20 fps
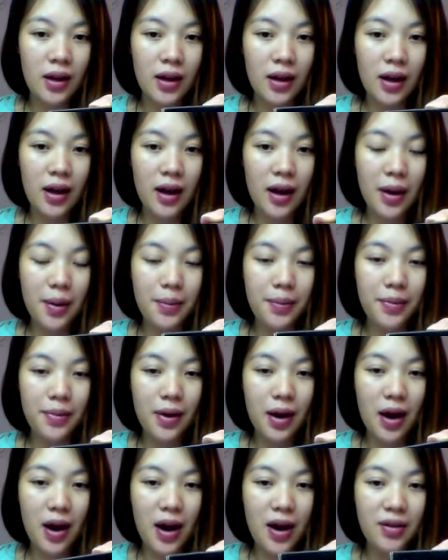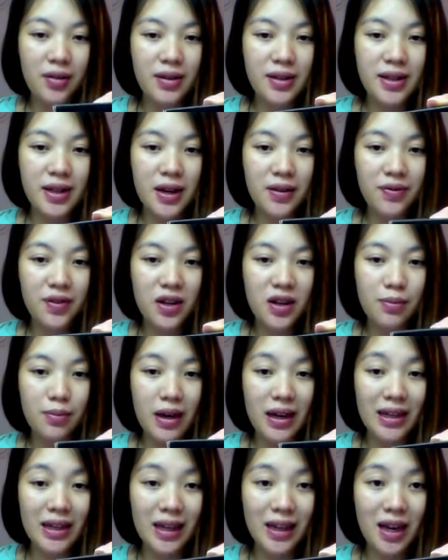I received it in
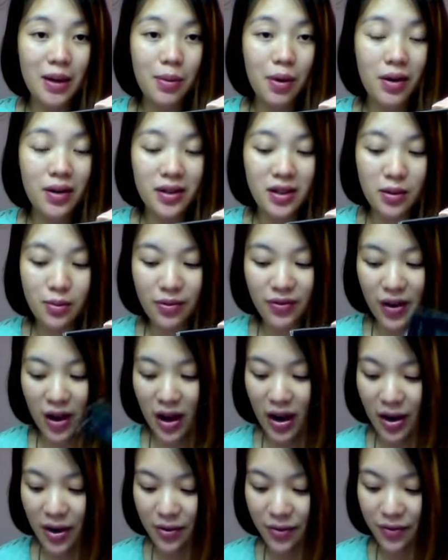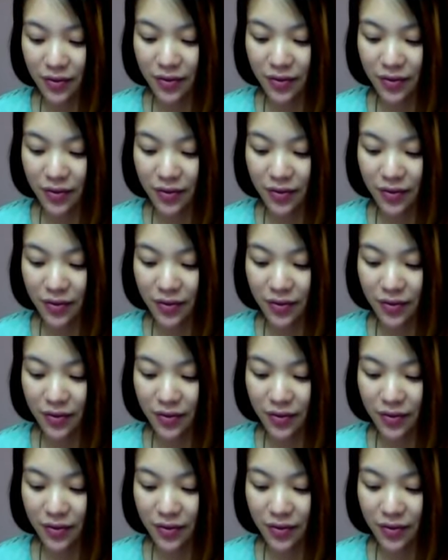my lucky box number 5.